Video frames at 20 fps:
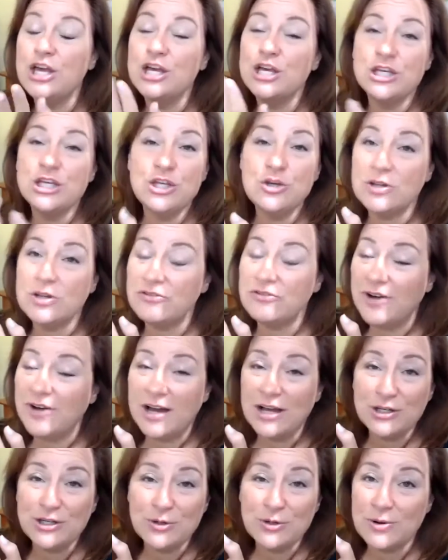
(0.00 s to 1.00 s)
You can
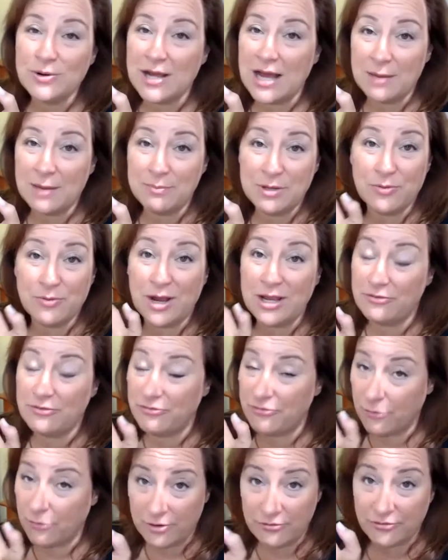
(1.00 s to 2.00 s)
file your own copyright
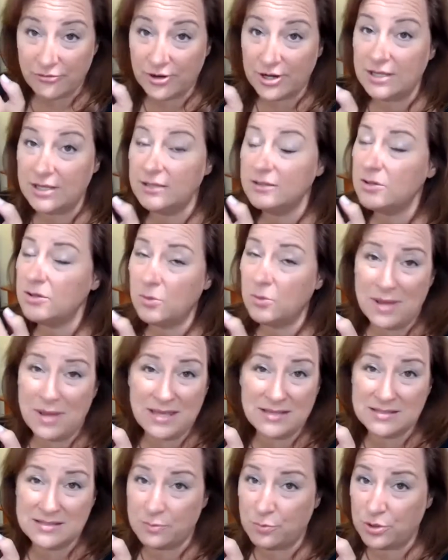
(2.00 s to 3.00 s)
for free. Don't
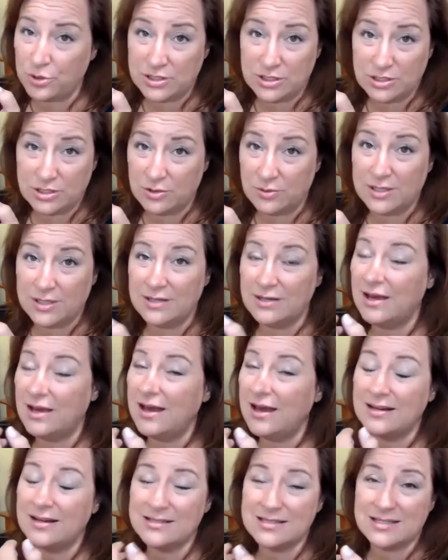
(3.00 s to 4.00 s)
pay someone to do it.
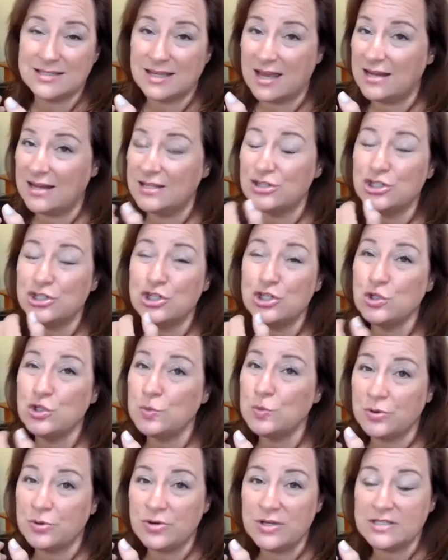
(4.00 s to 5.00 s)
Honest to God, it's
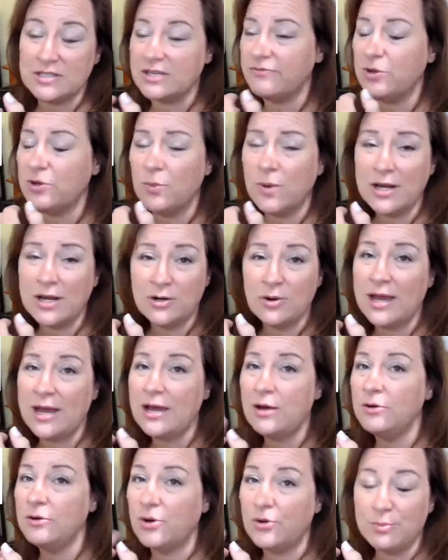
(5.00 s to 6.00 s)
super easy. If you want to know
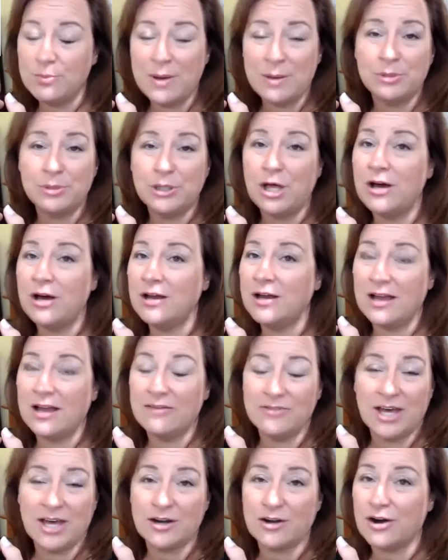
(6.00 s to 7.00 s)
how, go to my blog.
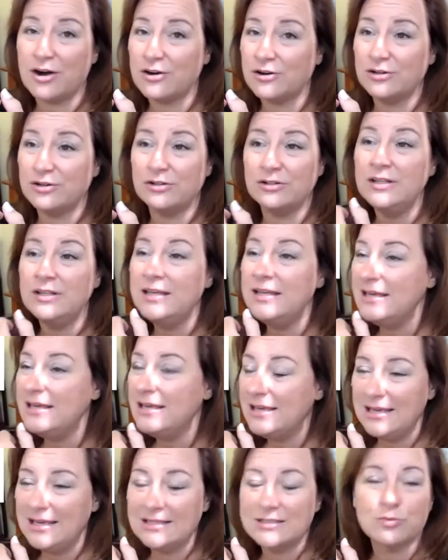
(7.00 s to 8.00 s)
I've got an article.
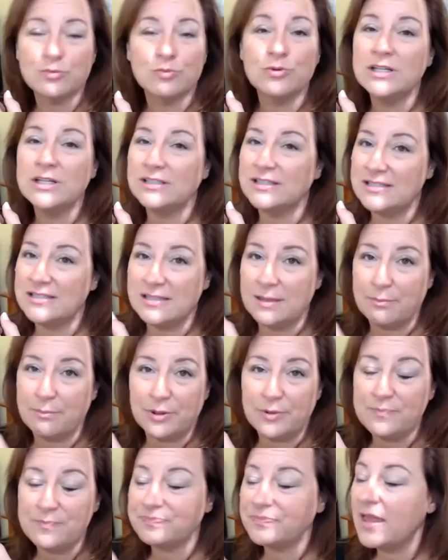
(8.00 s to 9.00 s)
It's really
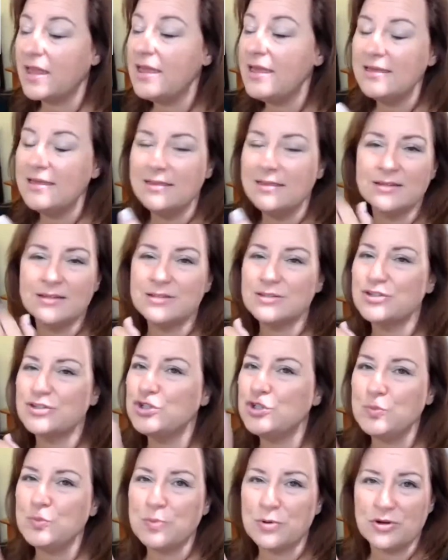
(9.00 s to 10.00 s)
simple. It's
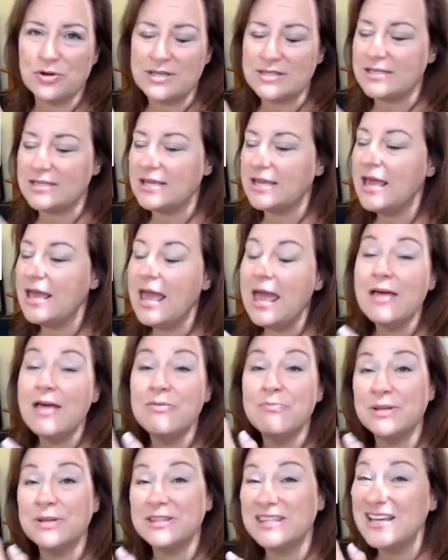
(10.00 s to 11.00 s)
super easy.
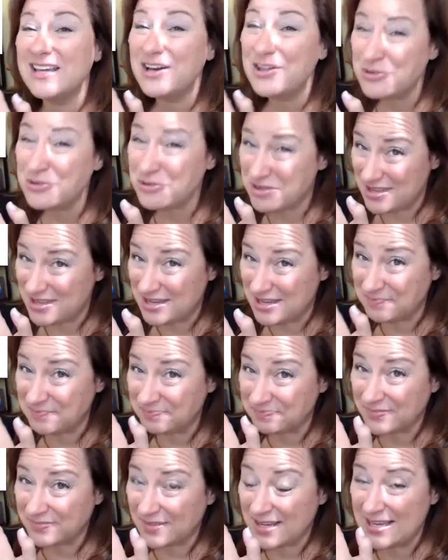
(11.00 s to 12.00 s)
But the other thing
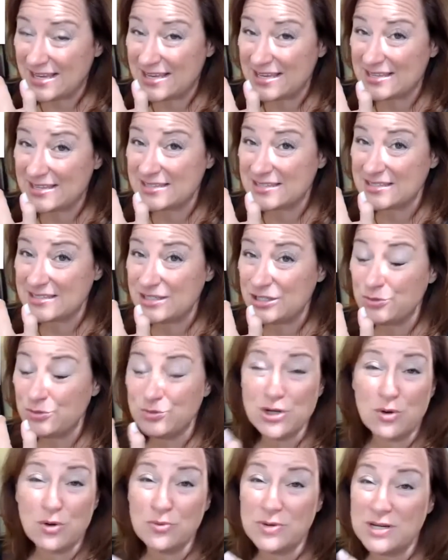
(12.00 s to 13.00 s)
is you
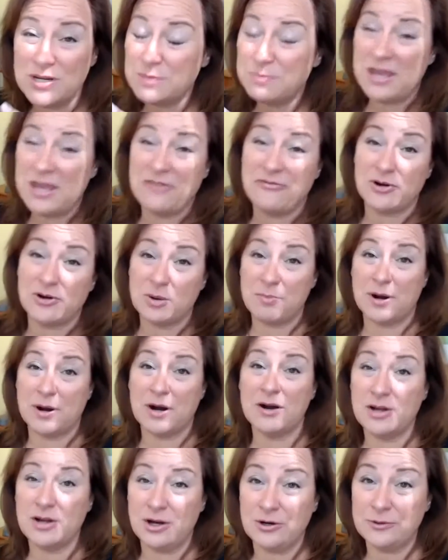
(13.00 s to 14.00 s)
don't need to pay for a
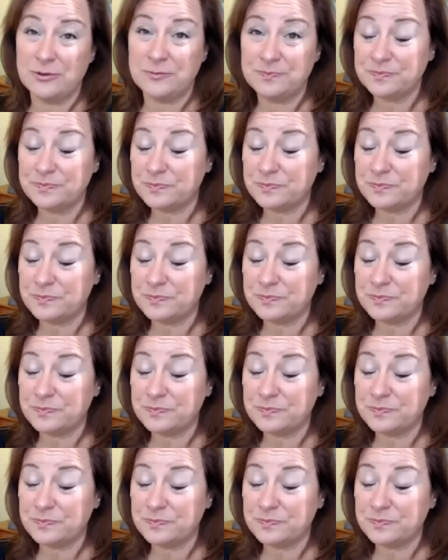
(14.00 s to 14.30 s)
barcode.